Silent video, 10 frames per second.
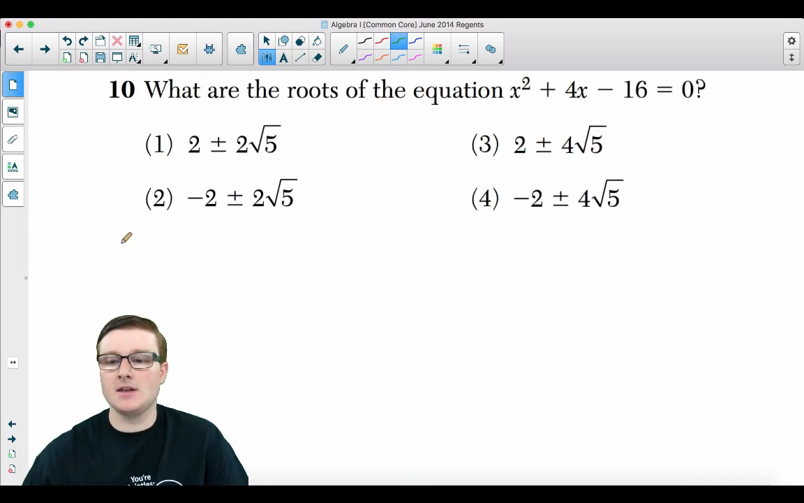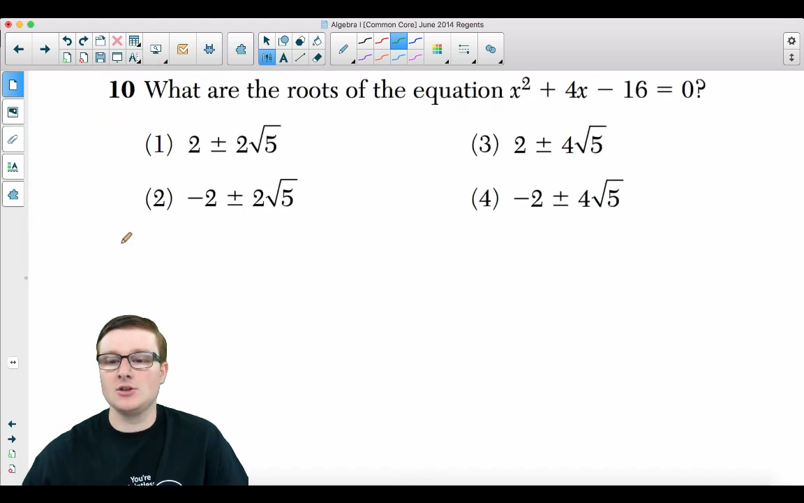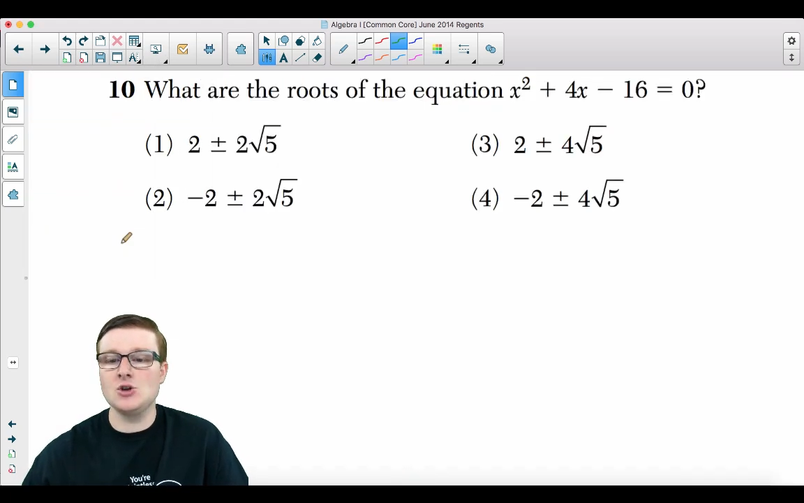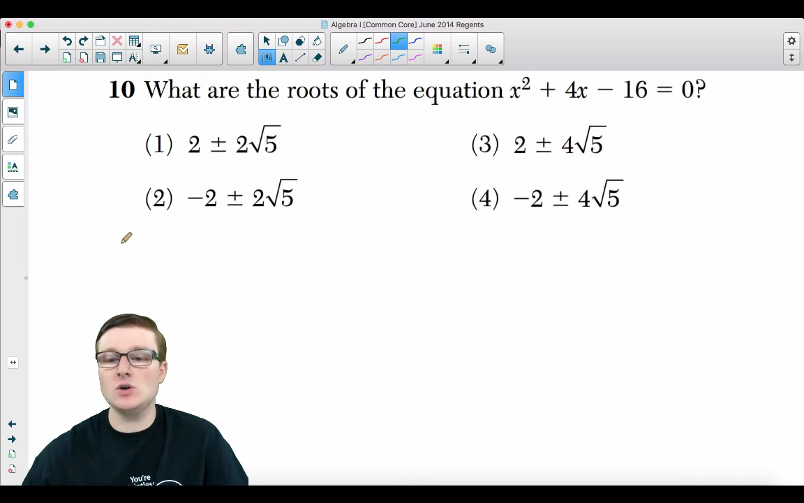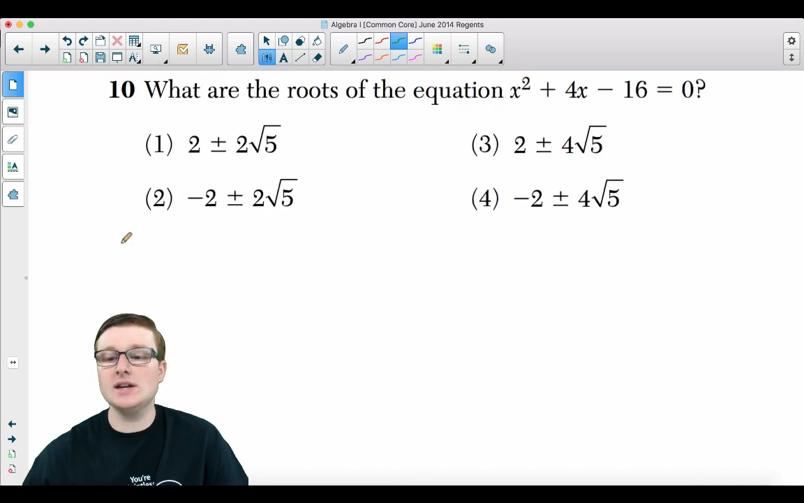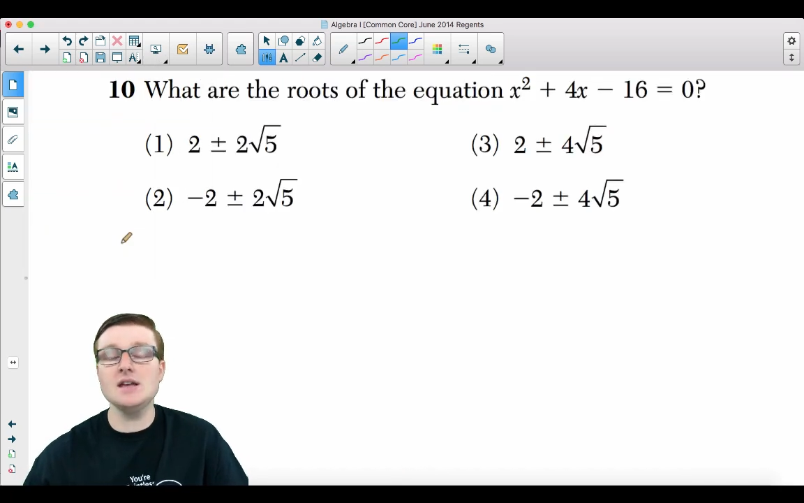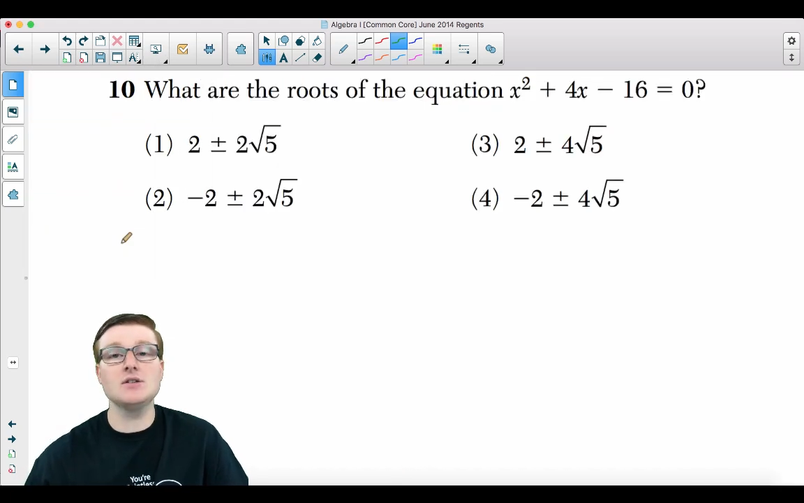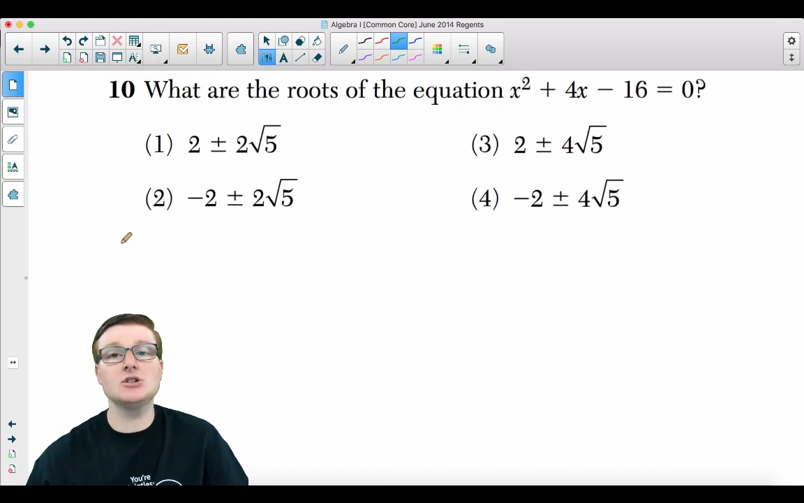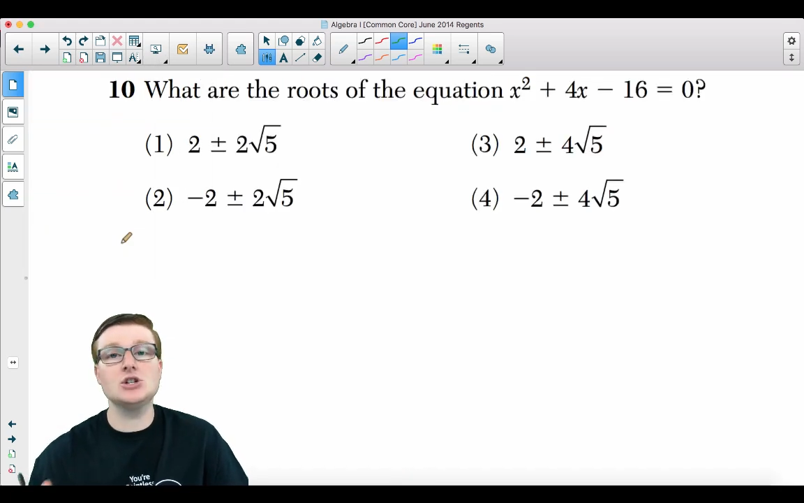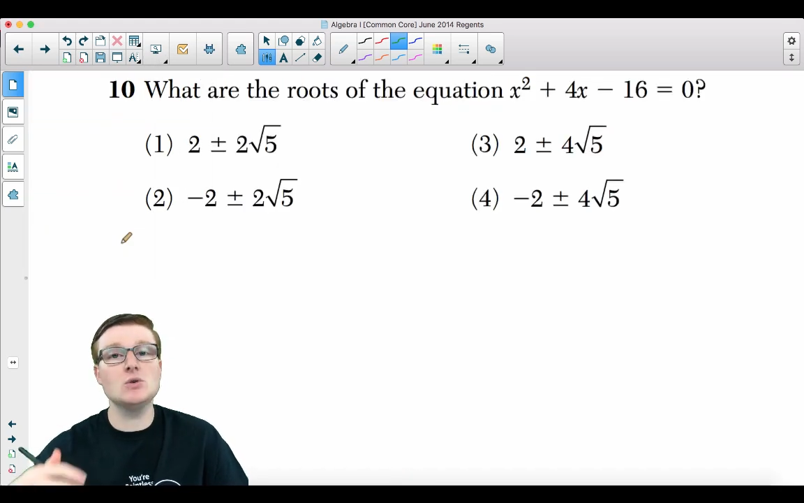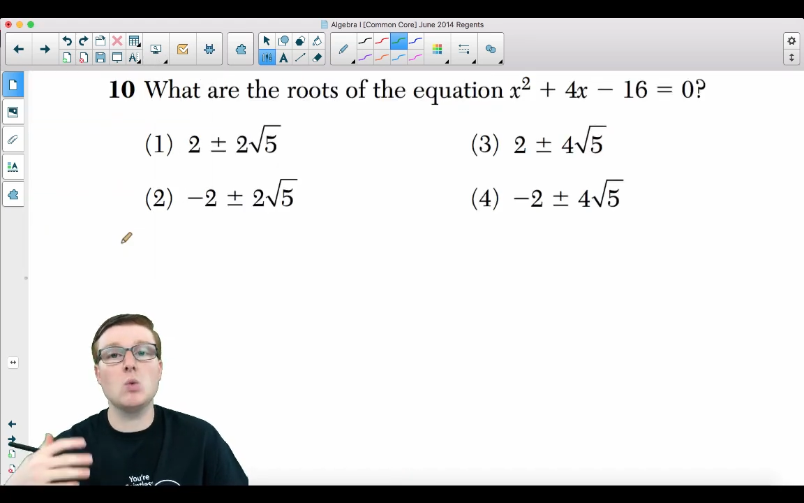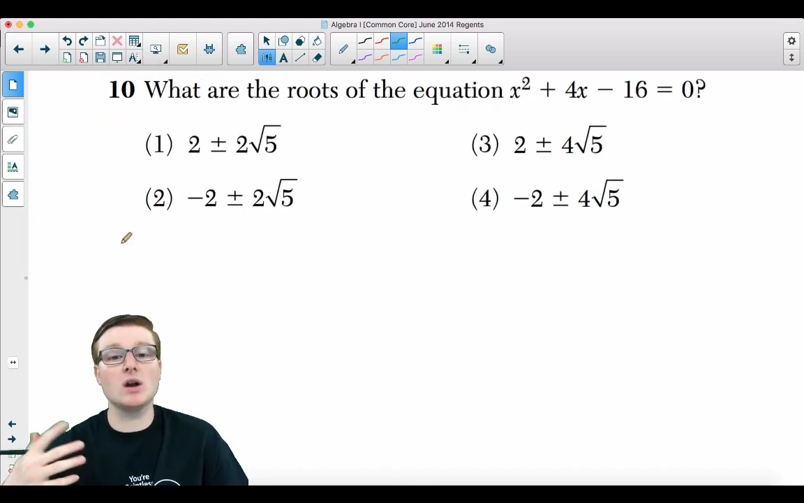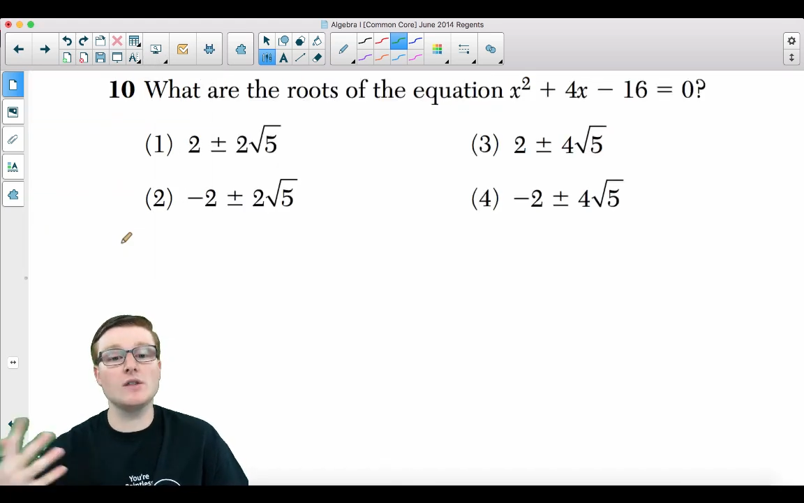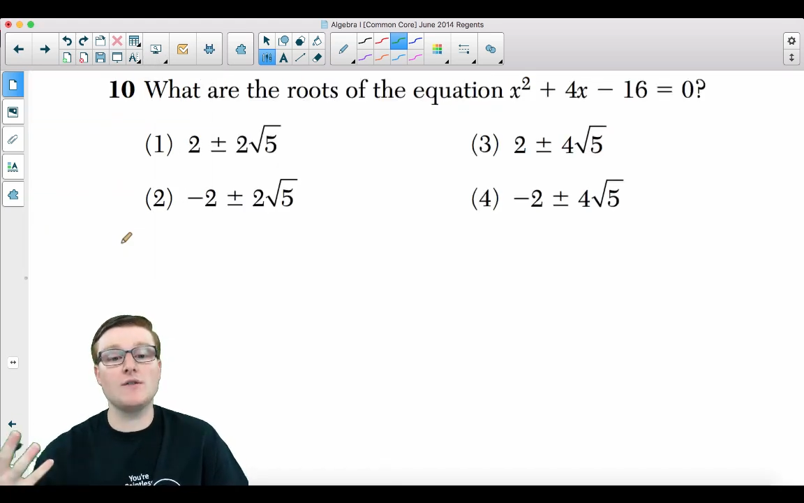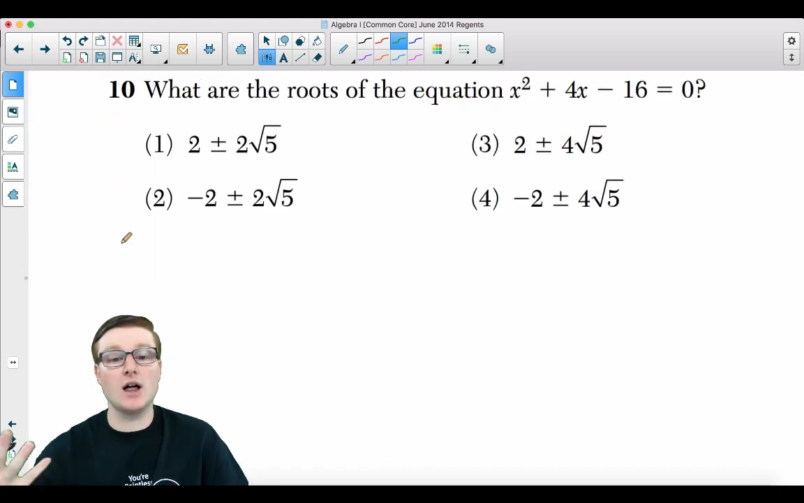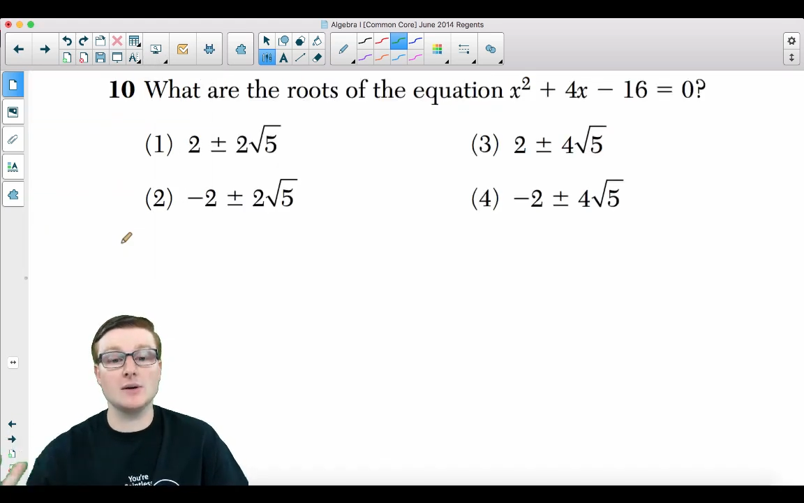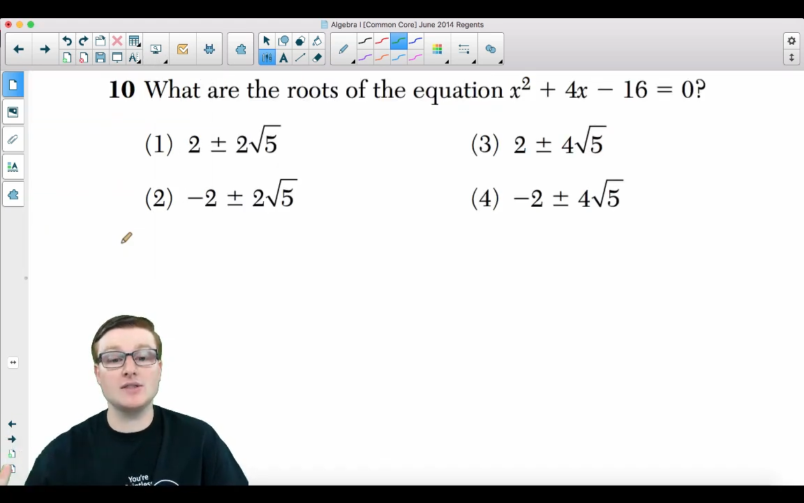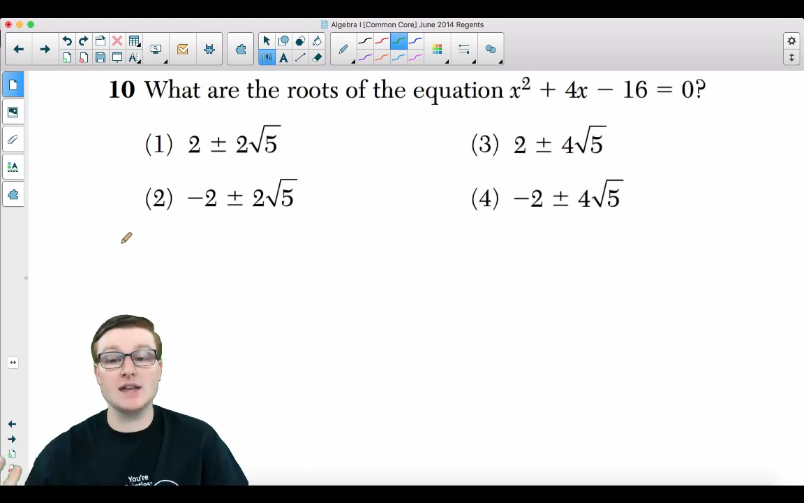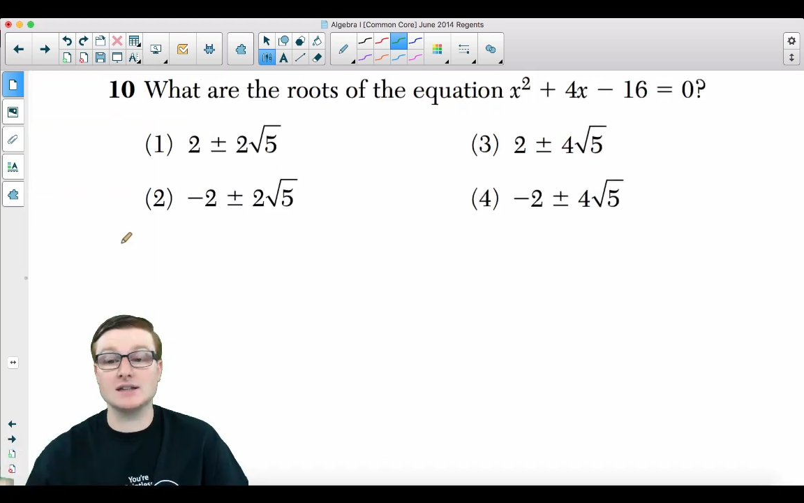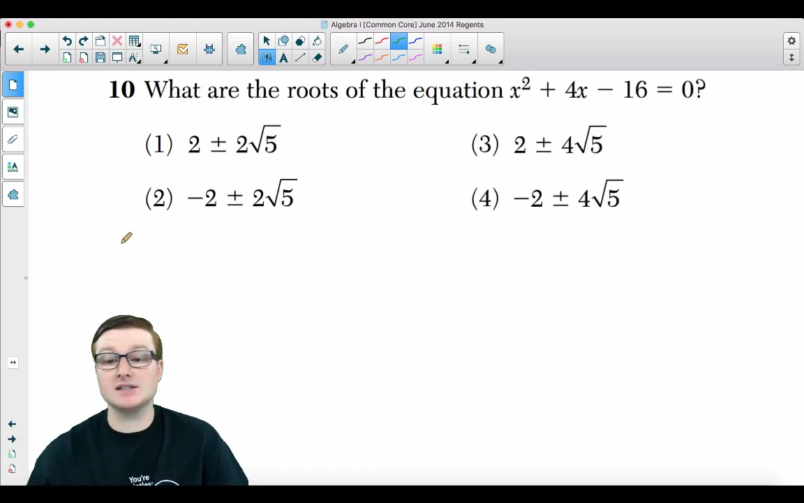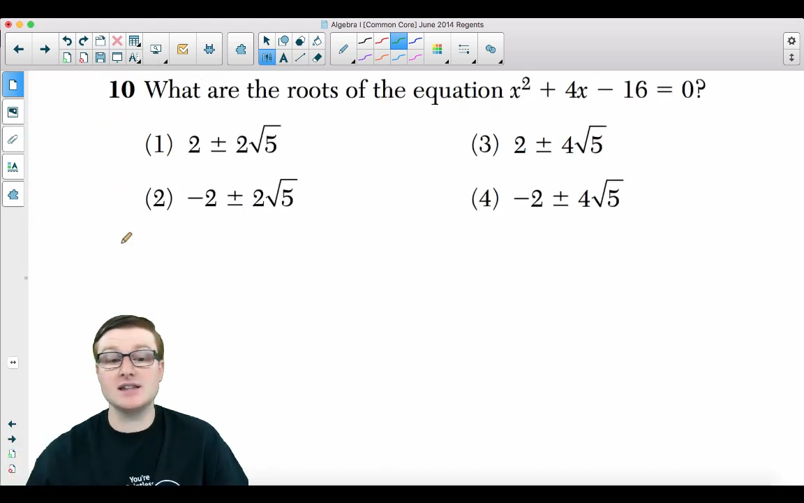you could either do one of the following things.